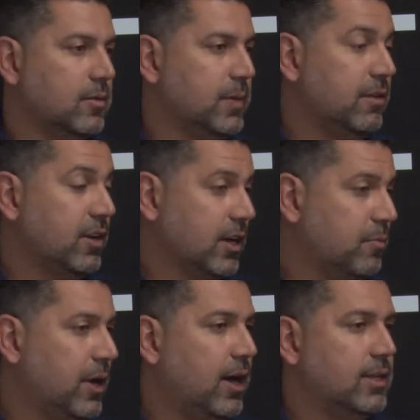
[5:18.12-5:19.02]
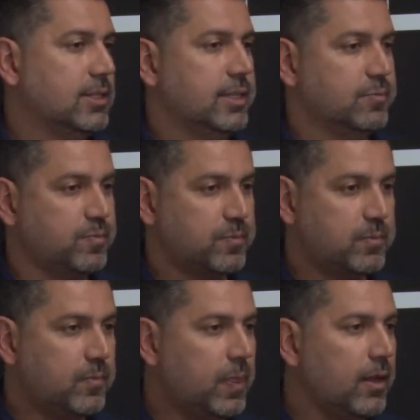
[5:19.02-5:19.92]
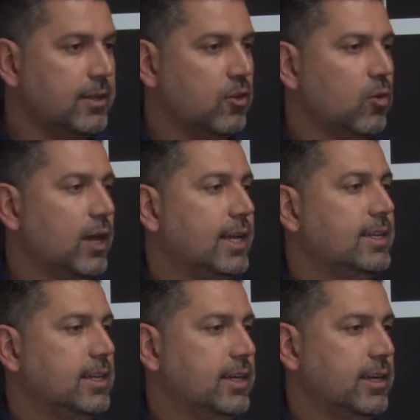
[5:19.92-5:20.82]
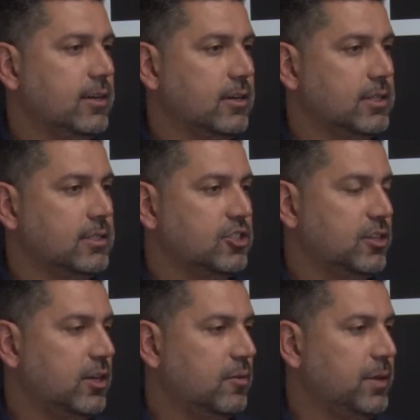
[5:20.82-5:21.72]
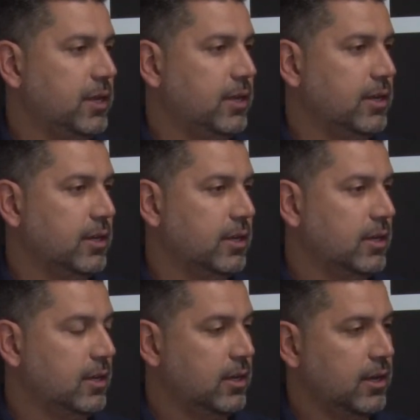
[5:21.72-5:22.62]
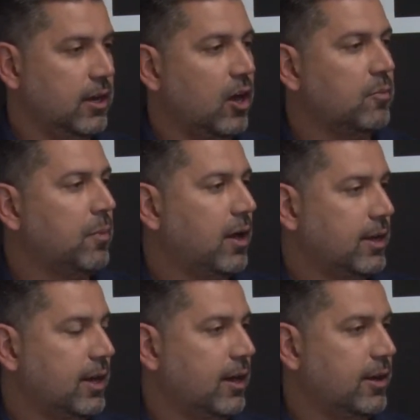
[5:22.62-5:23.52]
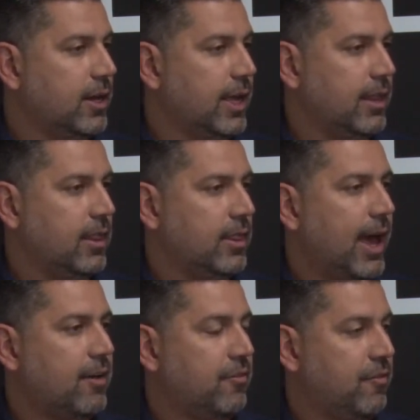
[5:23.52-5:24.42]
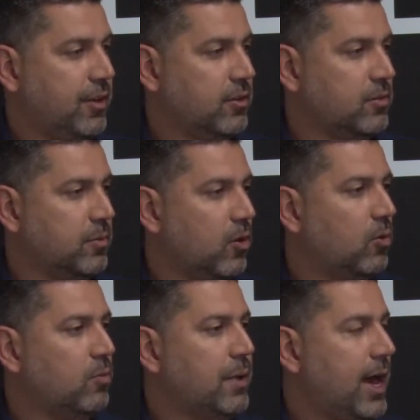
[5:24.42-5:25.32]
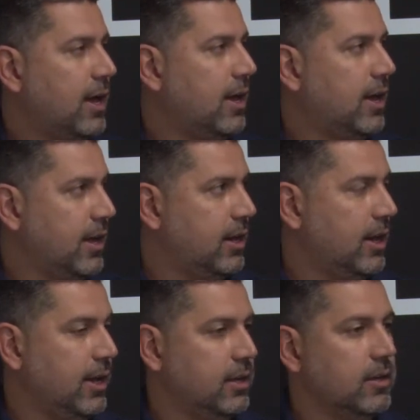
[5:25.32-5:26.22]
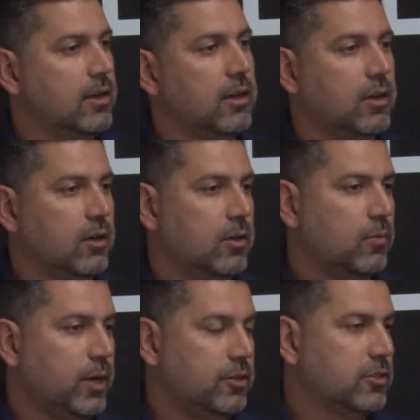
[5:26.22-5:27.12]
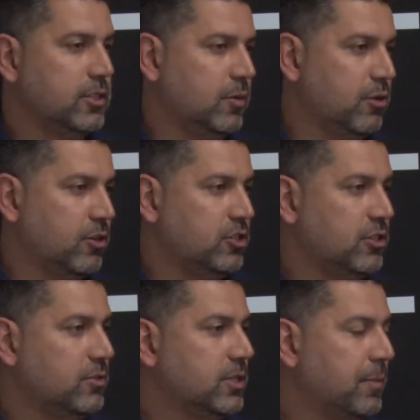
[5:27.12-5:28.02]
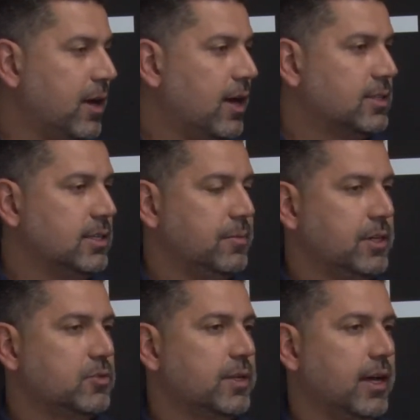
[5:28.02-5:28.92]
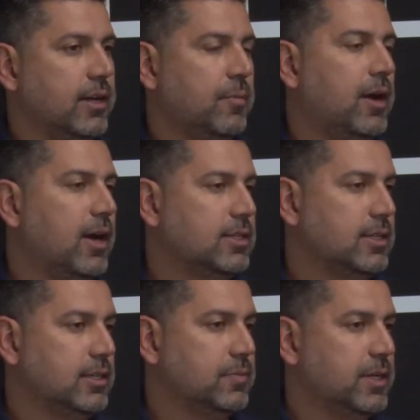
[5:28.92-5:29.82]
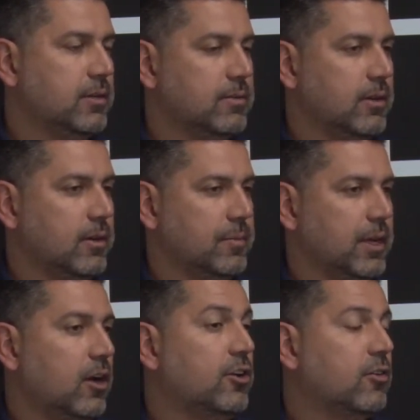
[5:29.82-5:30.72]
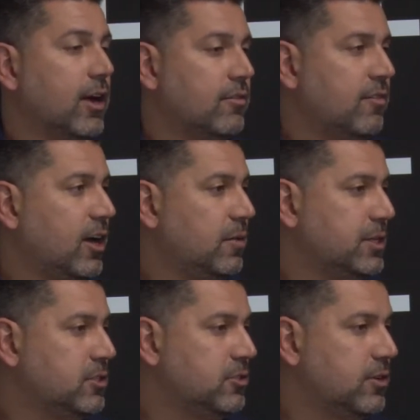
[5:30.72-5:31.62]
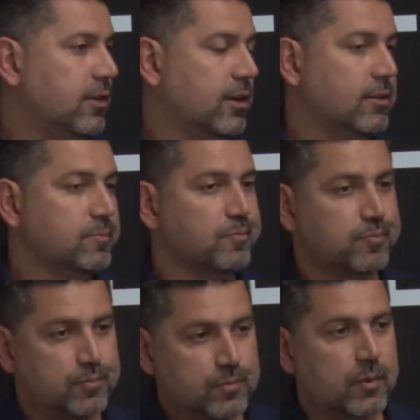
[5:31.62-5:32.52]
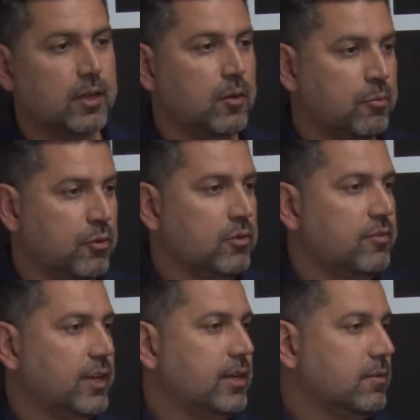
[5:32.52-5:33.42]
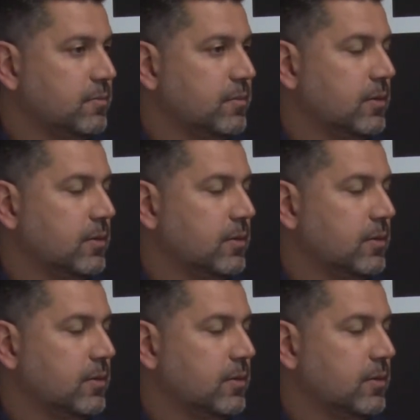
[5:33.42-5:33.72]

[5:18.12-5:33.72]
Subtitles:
even a composite, the whole idea here is, should there be an unbonded area, can that film hold back I&I? we took the approach to use epoxy because we like epoxies in underground environments due to their proven